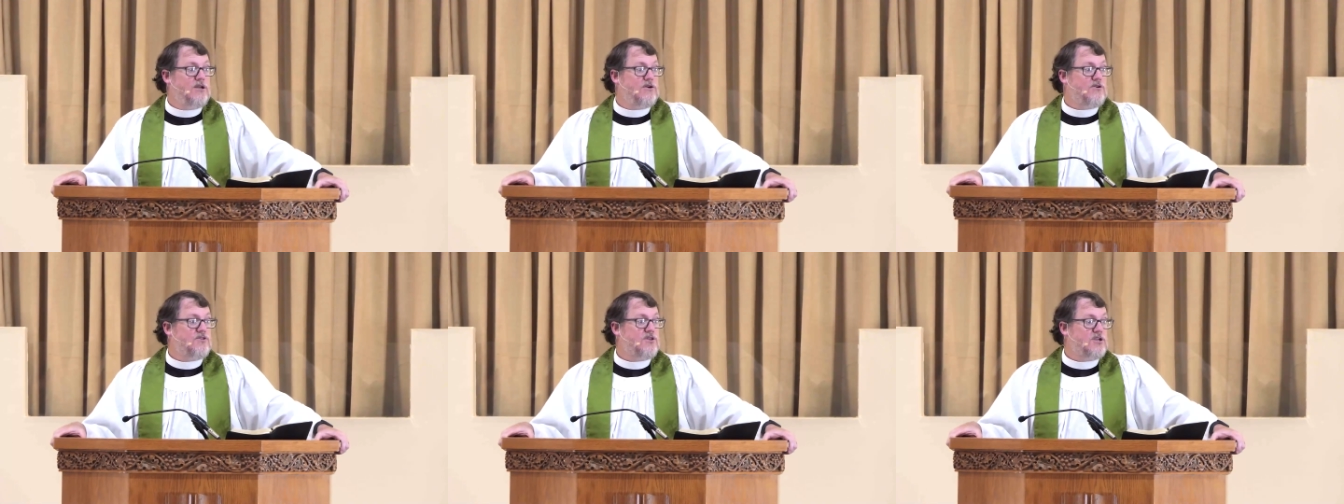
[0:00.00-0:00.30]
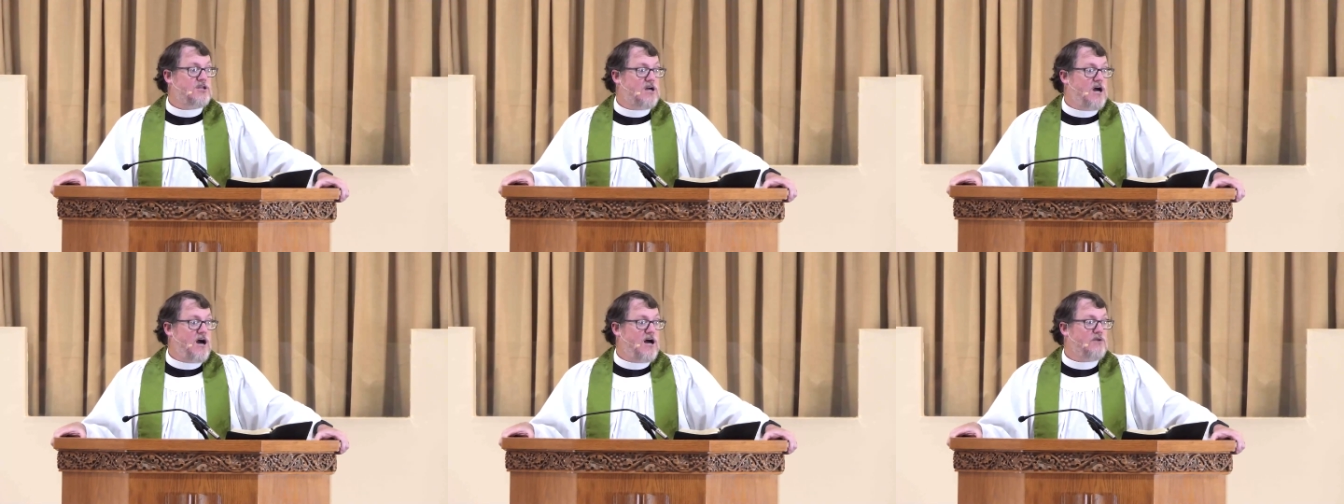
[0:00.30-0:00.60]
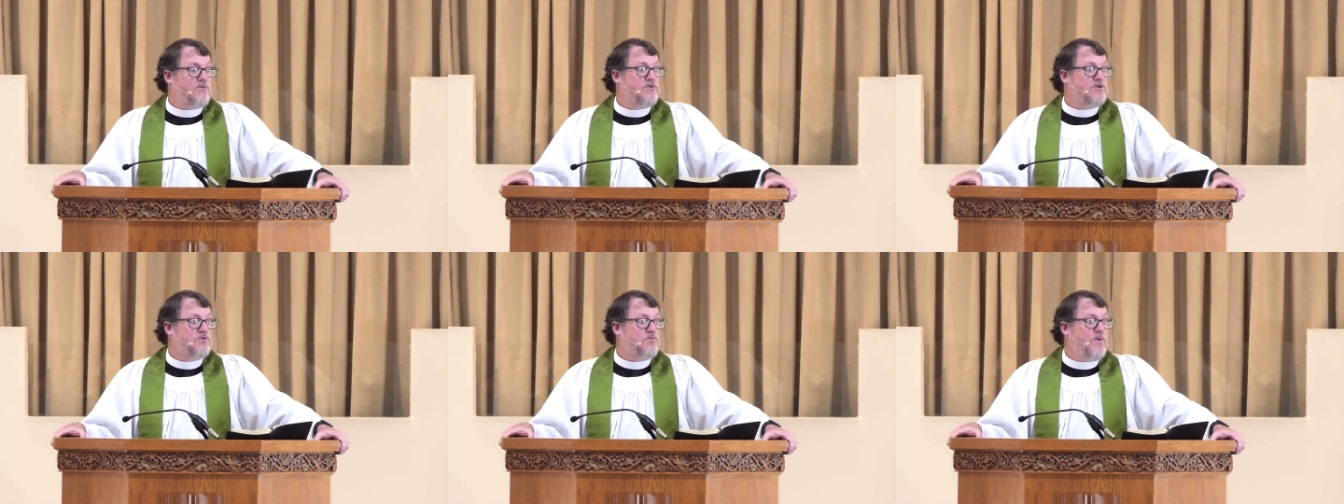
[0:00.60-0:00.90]
that God
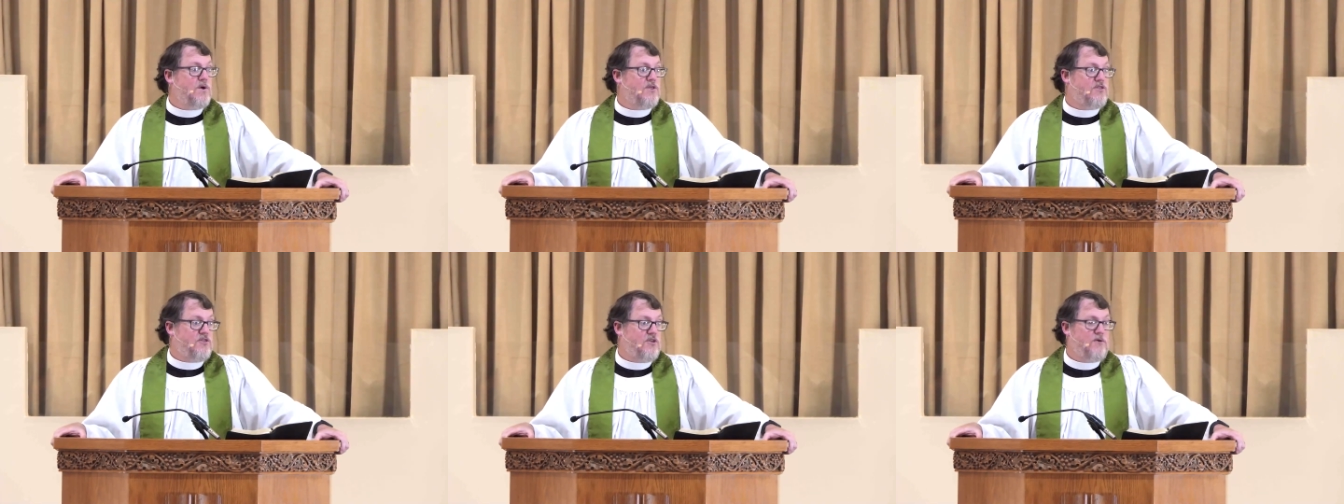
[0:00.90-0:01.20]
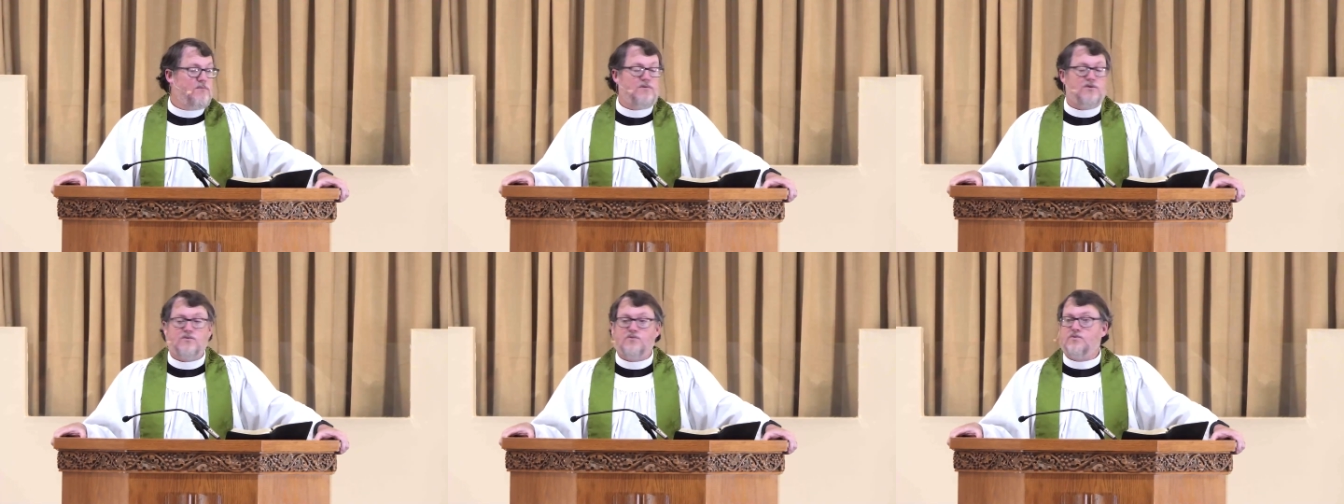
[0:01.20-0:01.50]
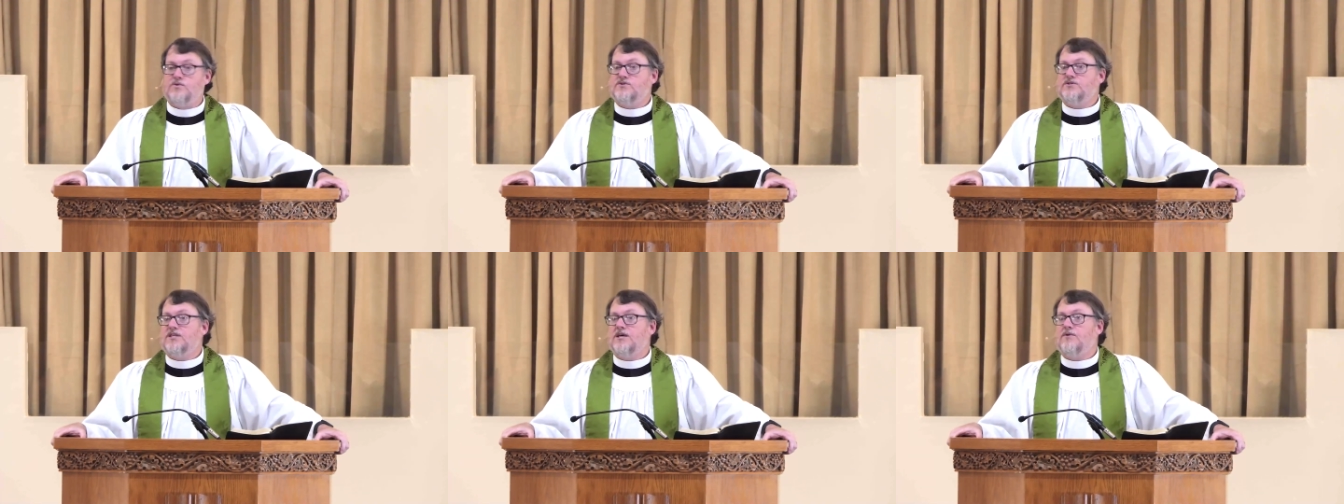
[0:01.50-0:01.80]
was with them and
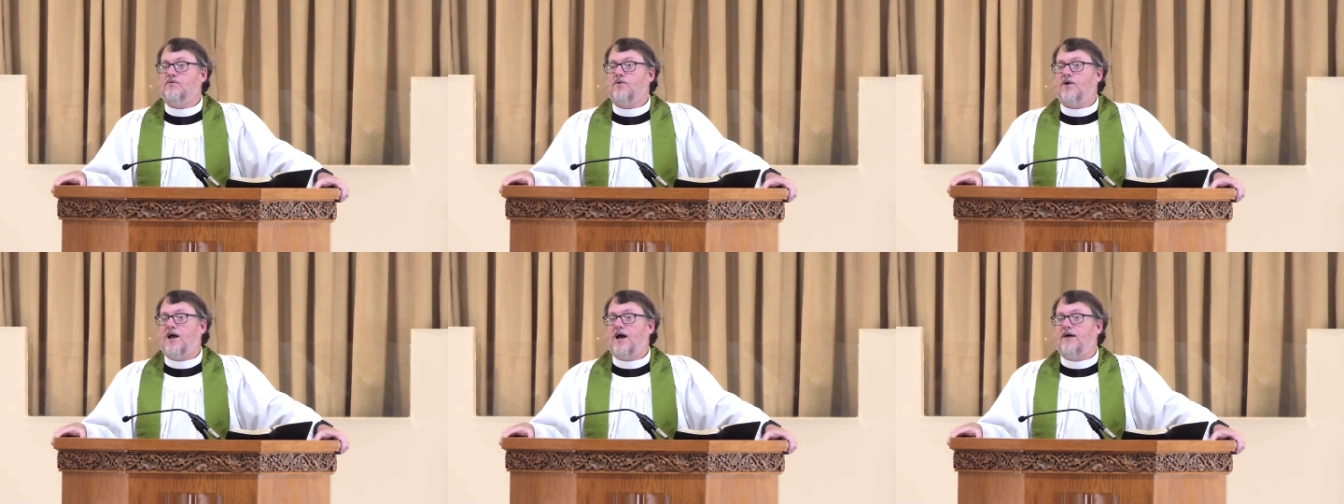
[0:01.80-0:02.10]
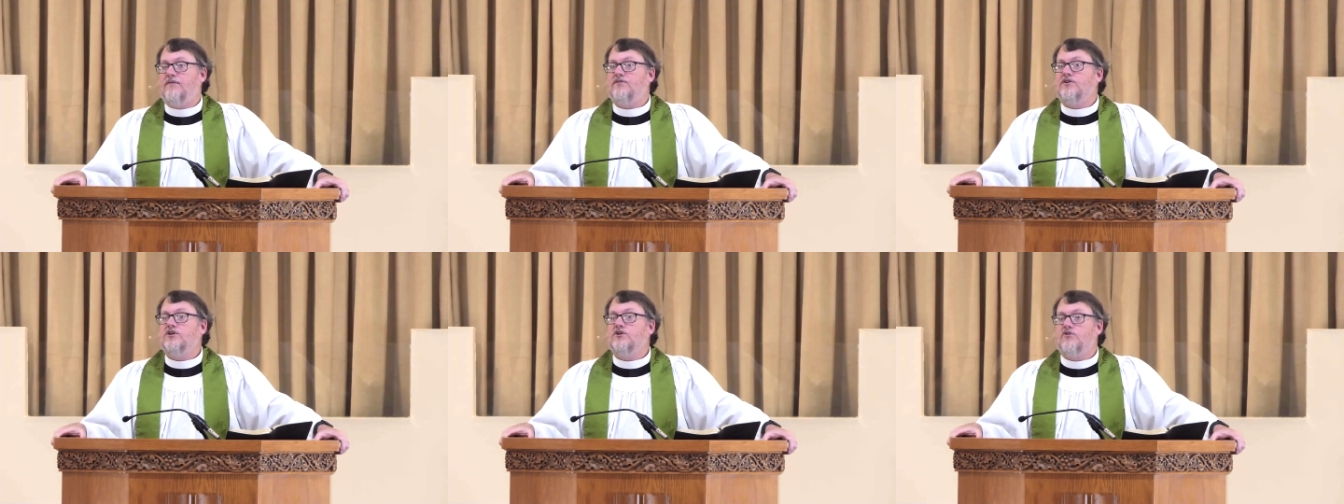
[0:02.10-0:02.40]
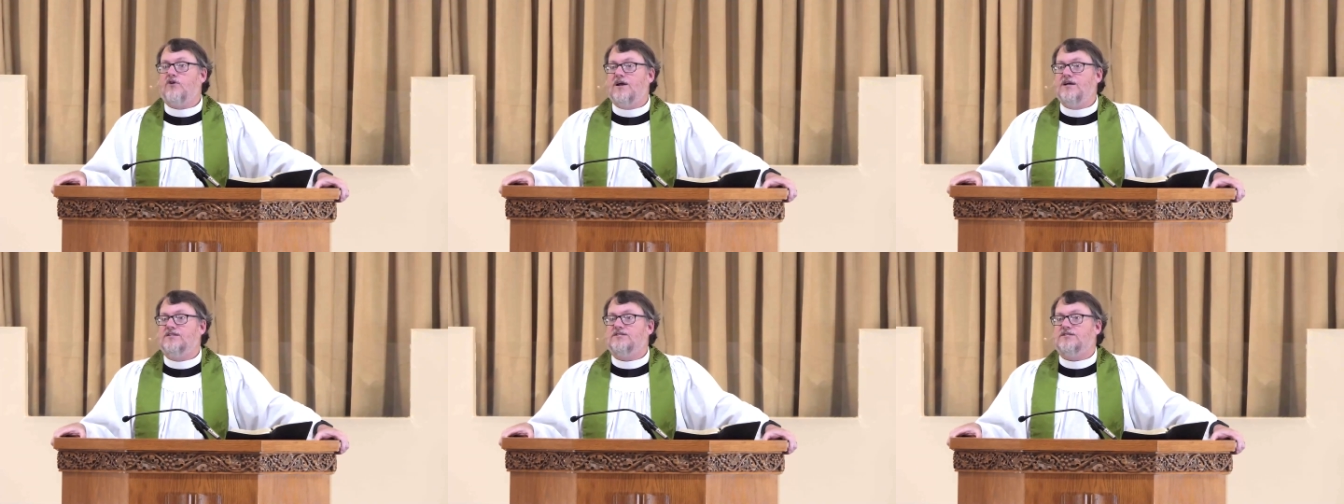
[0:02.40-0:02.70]
was they were having
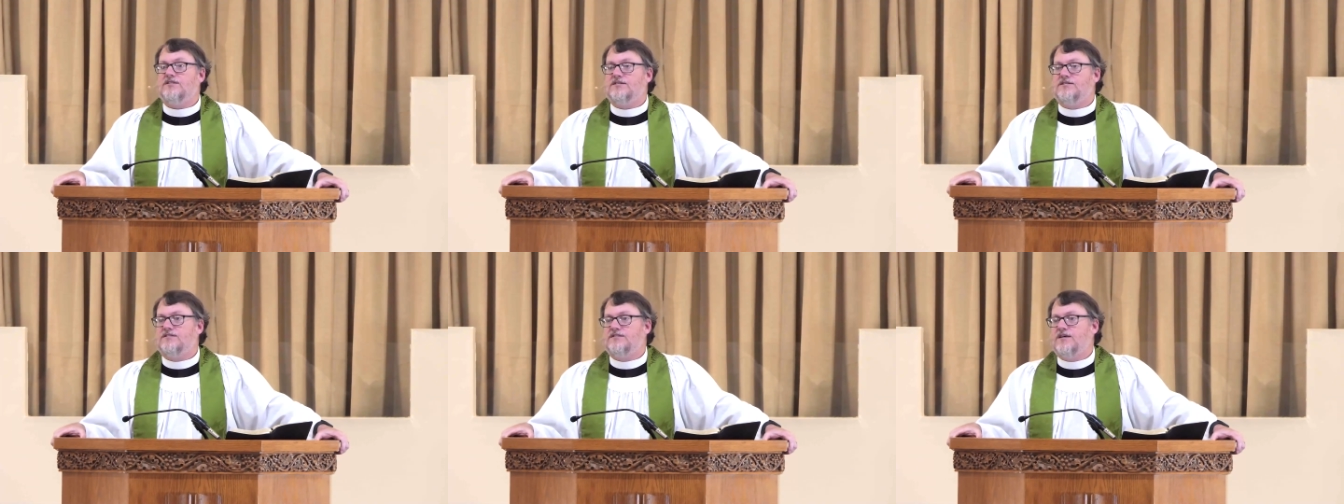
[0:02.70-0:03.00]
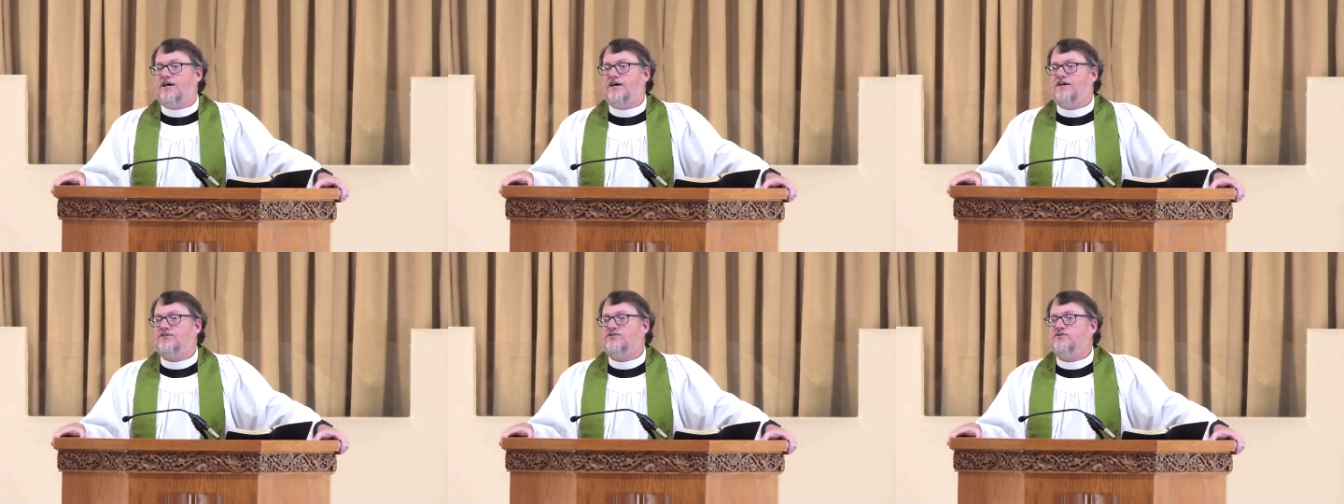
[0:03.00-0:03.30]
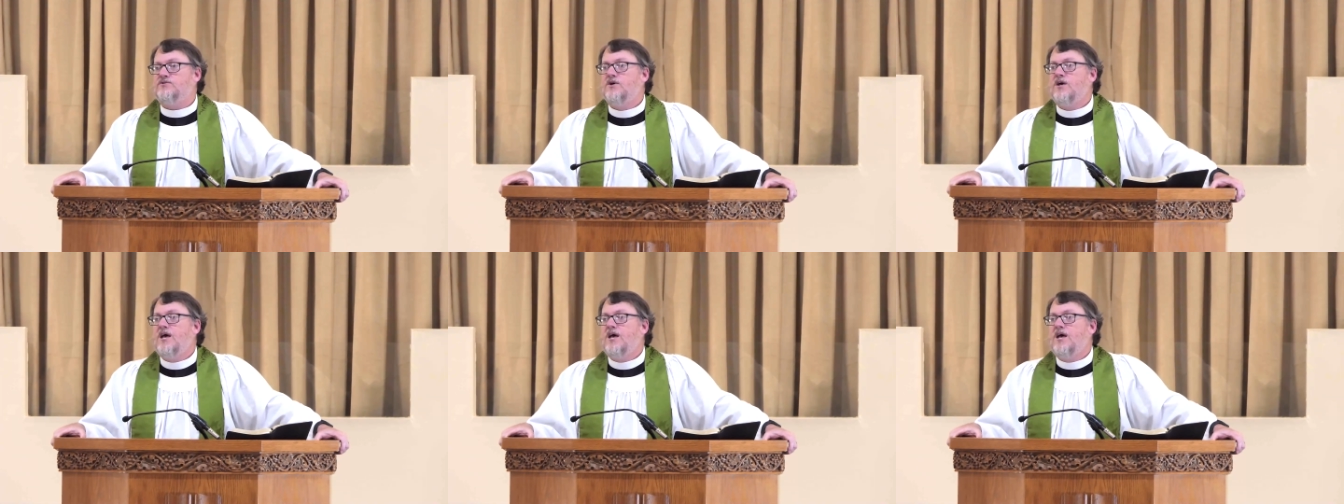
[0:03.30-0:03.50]
great success.